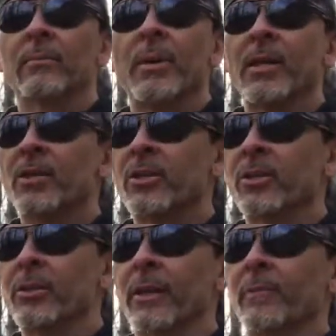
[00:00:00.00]
Many
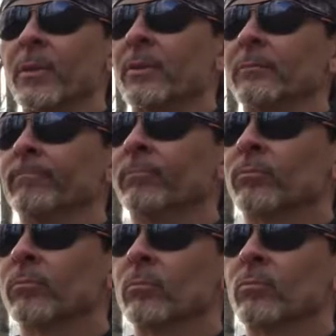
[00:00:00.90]
years I've been
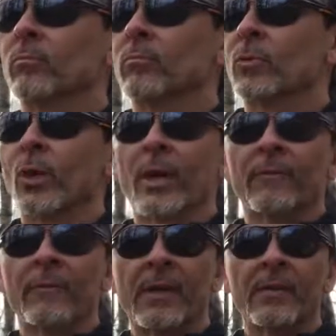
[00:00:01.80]
trying to
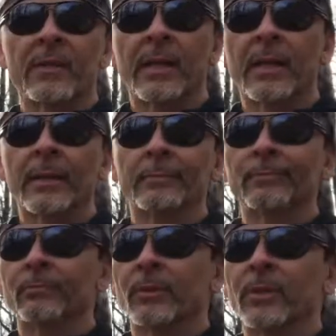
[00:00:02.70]
find the
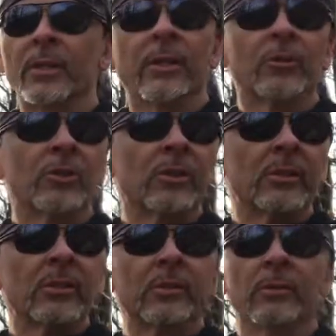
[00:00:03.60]
time and the
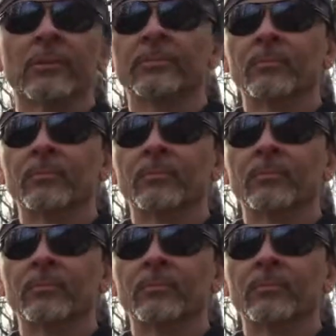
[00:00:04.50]
energy or